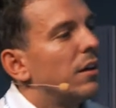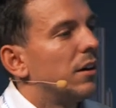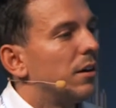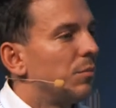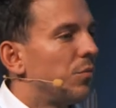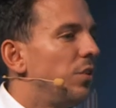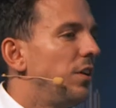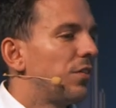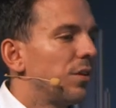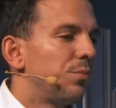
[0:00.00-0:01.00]

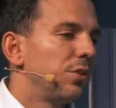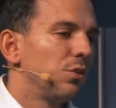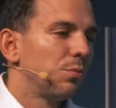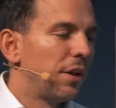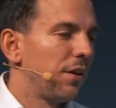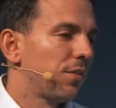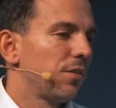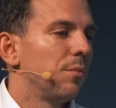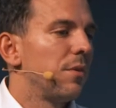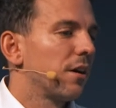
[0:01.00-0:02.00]
Really simple. You place
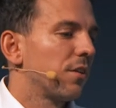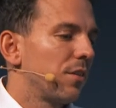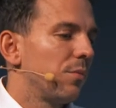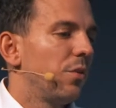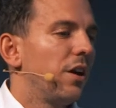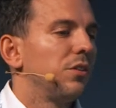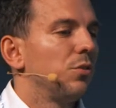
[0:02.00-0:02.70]
a marker somewhere.